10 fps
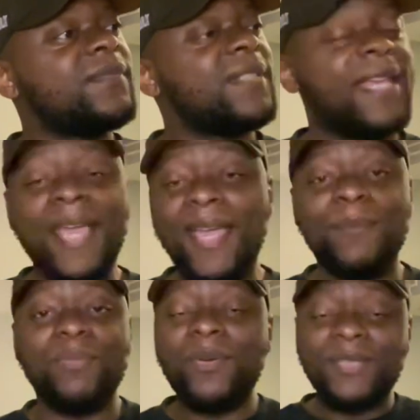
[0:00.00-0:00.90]
Yeah,
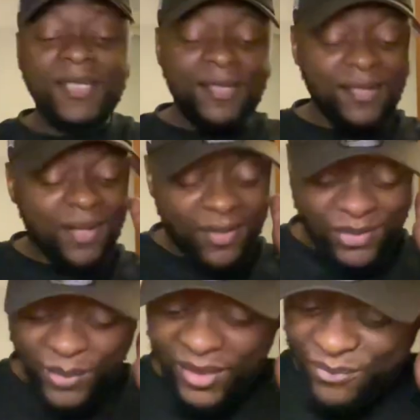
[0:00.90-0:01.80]
bro, these last
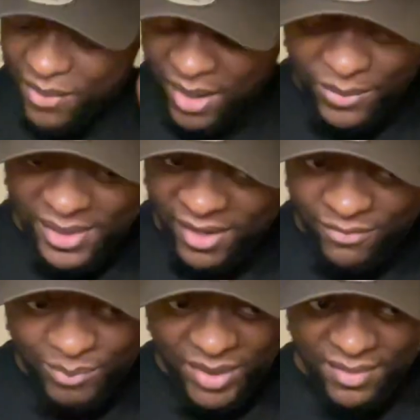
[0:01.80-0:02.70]
24 hours
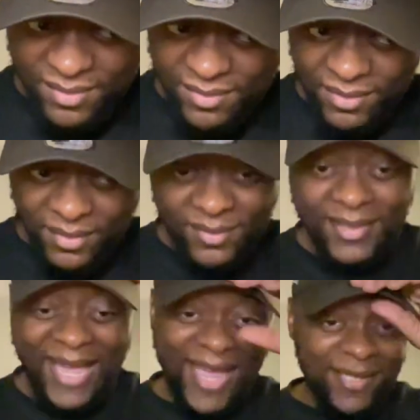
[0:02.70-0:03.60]
have been
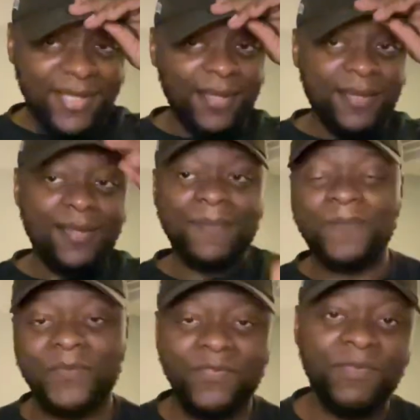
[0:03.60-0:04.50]
hectic.
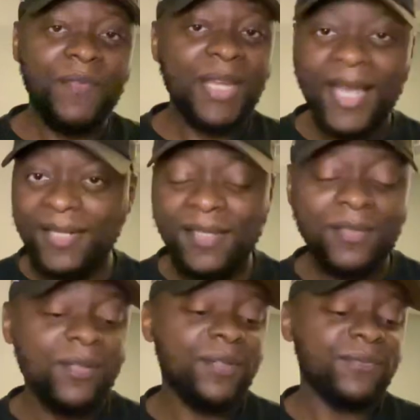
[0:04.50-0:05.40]
Very hectic. A
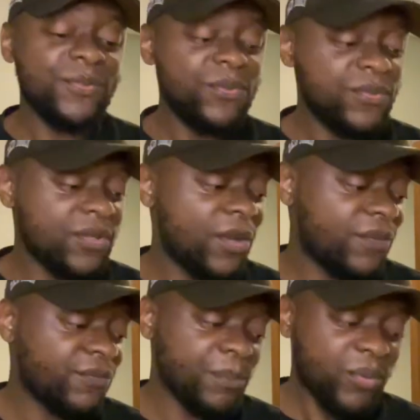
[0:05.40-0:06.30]
lot of news, a lot
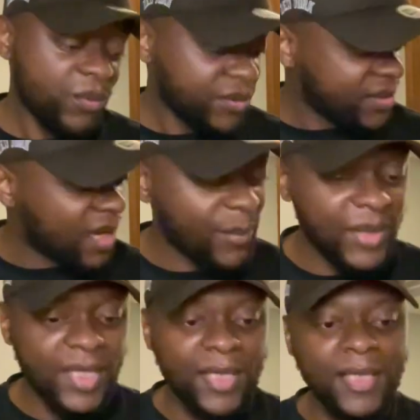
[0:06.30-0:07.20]
of reports
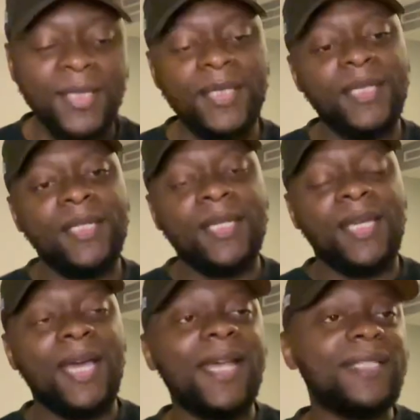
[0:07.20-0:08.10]
coming in.
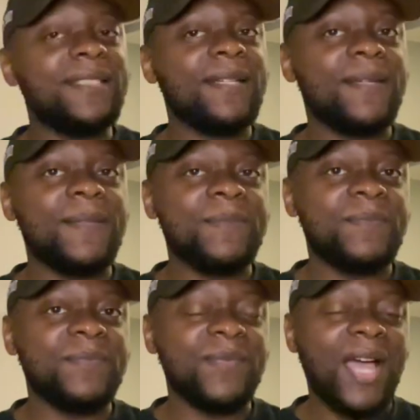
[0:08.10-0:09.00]
And
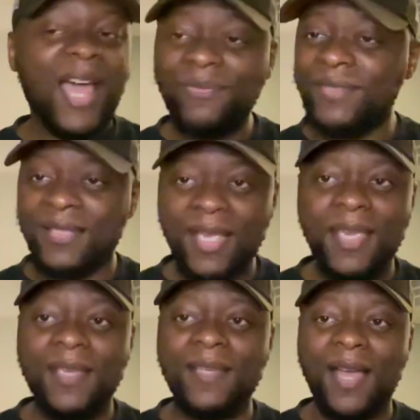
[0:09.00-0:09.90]
I have to
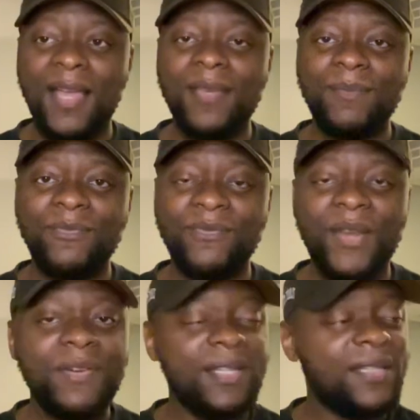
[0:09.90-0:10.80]
say, I am
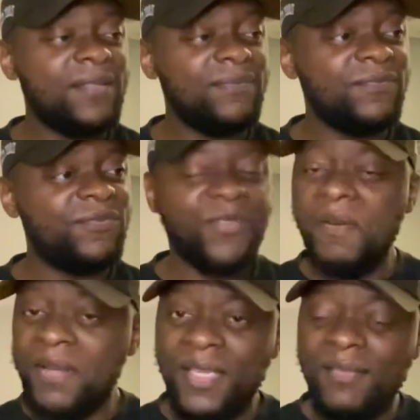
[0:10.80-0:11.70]
very,
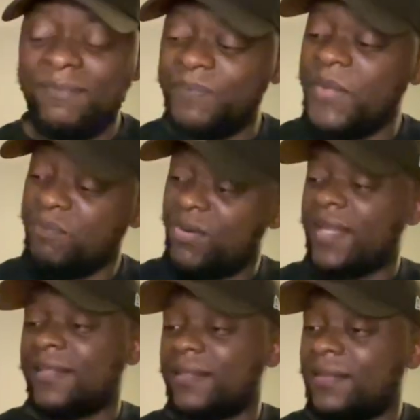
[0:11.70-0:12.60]
very
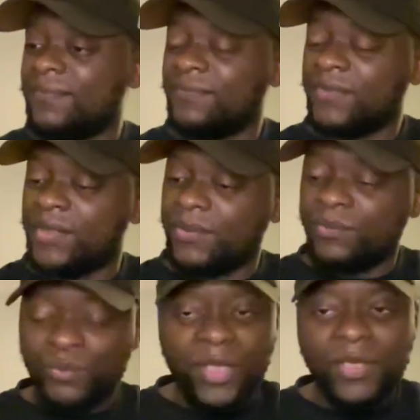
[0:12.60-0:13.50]
impressed. You know,
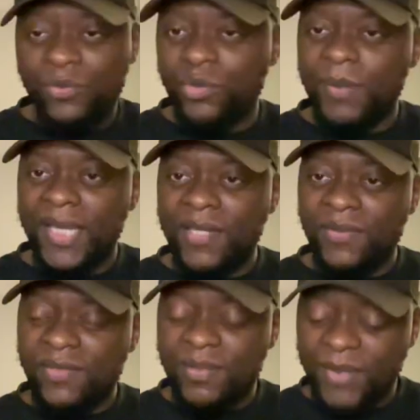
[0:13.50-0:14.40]
we're going to talk about
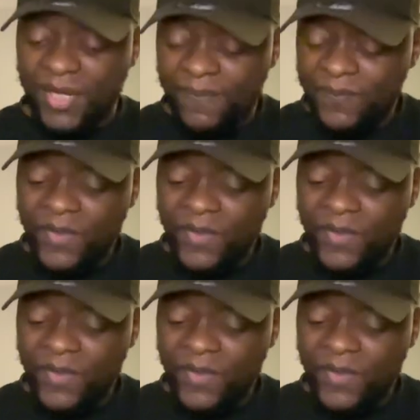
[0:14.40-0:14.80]
Ineos in a minute.